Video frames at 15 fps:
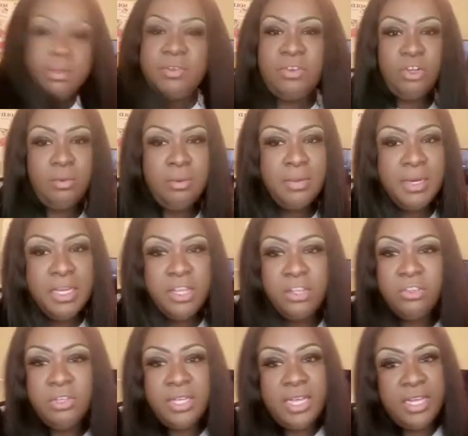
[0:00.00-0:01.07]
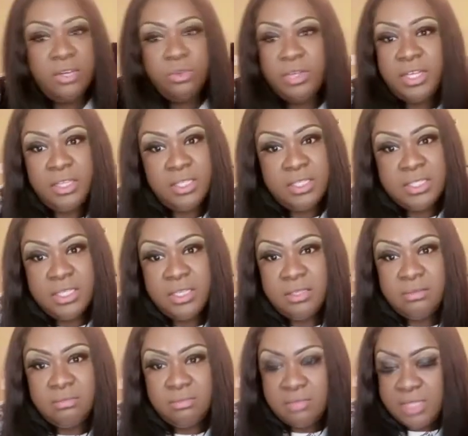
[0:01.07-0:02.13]
if you know me by now, you know that I had no ill intent,
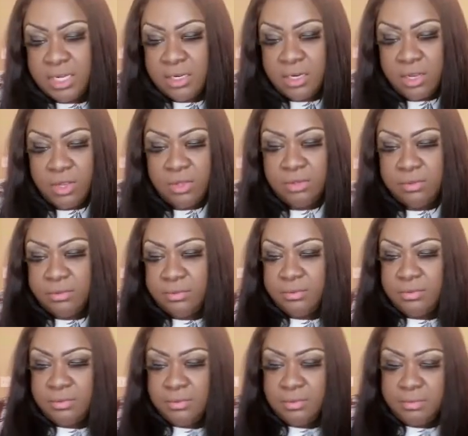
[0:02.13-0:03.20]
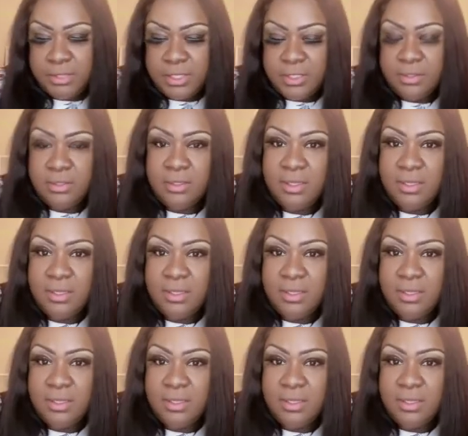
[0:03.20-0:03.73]
none at all. But